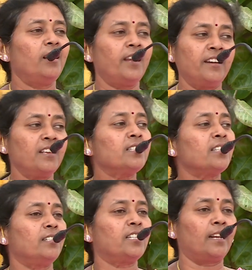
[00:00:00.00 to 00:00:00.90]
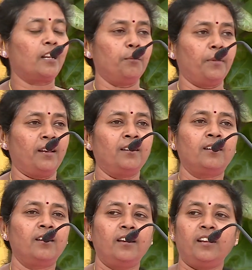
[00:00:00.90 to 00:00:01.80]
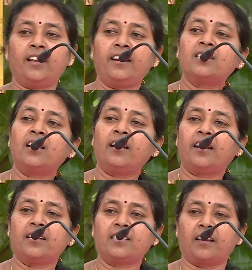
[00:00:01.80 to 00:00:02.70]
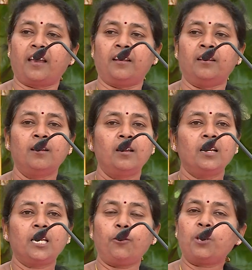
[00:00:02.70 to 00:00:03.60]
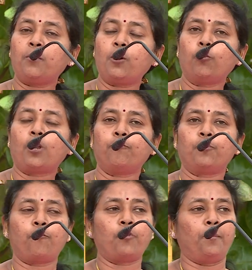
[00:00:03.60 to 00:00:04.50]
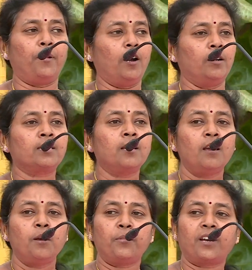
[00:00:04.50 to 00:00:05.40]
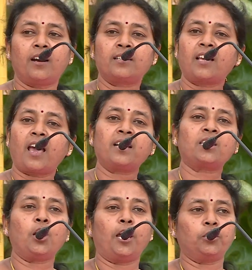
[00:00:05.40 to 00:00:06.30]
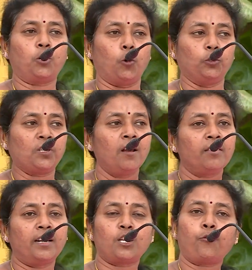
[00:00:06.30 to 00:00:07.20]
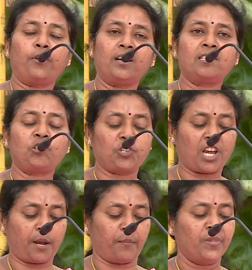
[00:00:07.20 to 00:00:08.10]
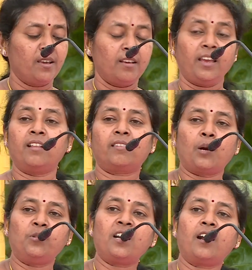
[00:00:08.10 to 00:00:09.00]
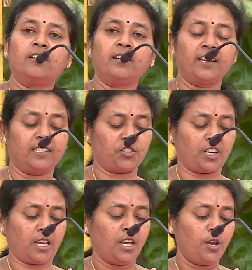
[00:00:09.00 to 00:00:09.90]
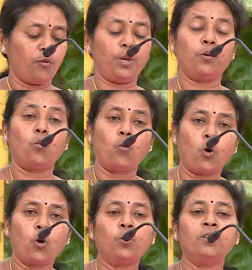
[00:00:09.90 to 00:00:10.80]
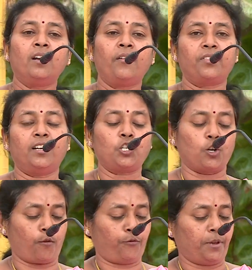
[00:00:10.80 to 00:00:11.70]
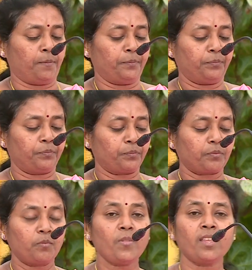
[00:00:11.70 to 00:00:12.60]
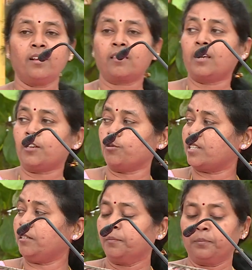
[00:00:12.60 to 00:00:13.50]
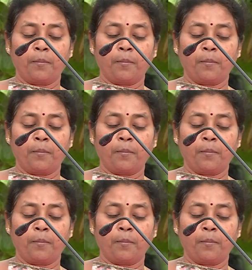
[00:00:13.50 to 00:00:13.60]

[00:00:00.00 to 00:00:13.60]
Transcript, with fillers: Ladies and gentlemen, ladies and ladies again, give him a good round of applause because as a head coach, that is the first time in Tamil Nadu history, we won the trophy. Thank you, sir.